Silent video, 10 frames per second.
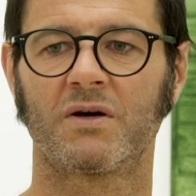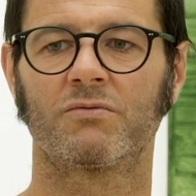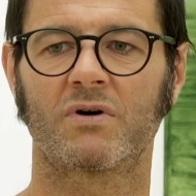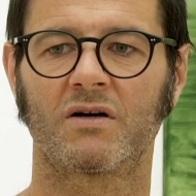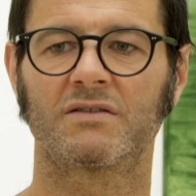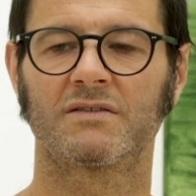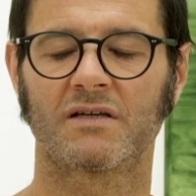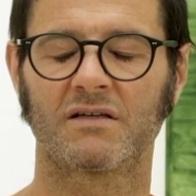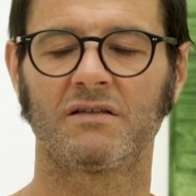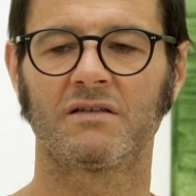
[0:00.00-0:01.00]
my work.
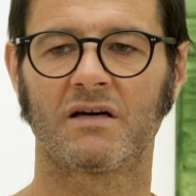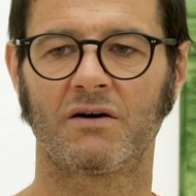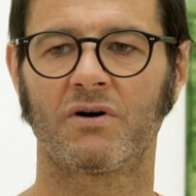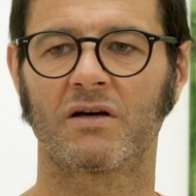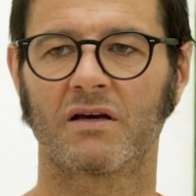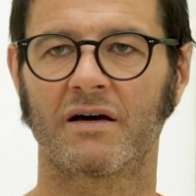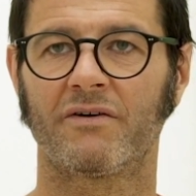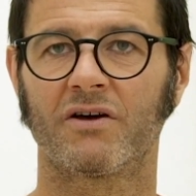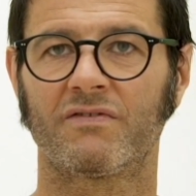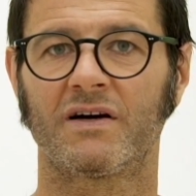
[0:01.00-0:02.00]

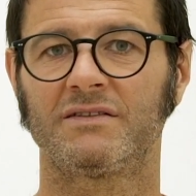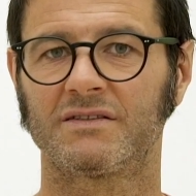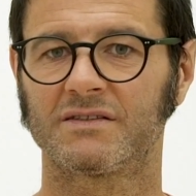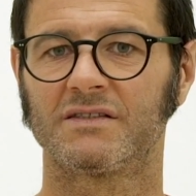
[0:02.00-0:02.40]
How I find